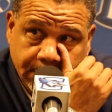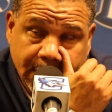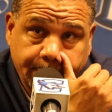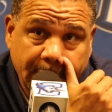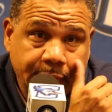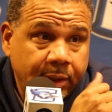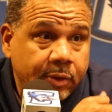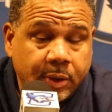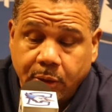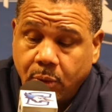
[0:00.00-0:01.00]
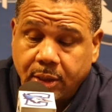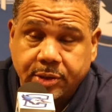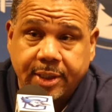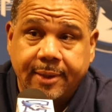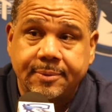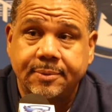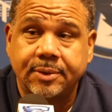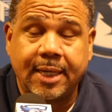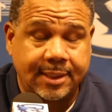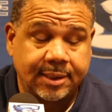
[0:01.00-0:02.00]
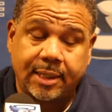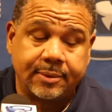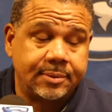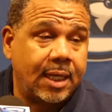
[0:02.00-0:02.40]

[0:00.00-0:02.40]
They played really, really well today. You guys got a